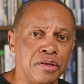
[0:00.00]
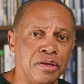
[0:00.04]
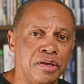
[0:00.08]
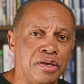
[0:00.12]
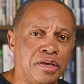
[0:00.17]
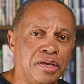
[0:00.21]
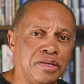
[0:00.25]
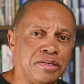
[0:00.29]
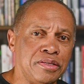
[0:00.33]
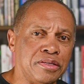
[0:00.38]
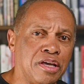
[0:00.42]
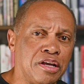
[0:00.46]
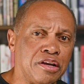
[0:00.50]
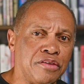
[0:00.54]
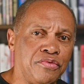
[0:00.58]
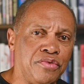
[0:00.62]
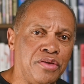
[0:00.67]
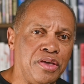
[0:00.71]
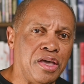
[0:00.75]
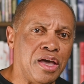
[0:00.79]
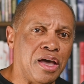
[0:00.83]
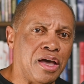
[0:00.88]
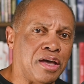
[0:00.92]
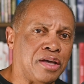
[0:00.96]
He said if
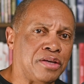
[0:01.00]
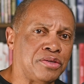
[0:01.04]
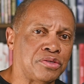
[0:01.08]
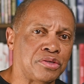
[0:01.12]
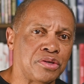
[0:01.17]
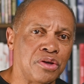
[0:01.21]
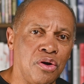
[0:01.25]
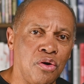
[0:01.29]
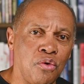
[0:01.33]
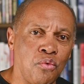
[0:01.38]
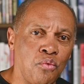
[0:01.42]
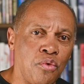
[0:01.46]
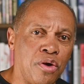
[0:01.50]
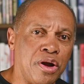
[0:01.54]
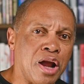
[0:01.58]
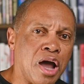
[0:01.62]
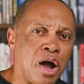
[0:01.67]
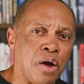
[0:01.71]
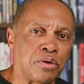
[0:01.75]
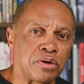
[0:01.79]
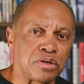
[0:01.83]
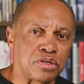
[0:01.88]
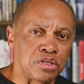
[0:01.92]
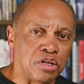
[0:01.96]
he has 1
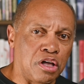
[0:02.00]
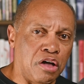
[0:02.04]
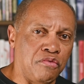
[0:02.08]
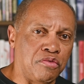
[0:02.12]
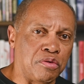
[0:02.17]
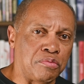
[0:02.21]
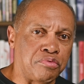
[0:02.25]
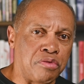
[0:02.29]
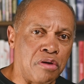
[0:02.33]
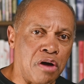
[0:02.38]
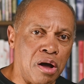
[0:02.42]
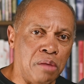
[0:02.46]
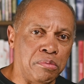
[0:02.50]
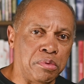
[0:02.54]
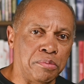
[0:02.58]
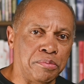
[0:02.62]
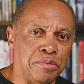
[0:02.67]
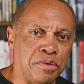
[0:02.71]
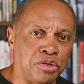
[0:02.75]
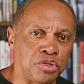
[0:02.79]
hour to solve a problem,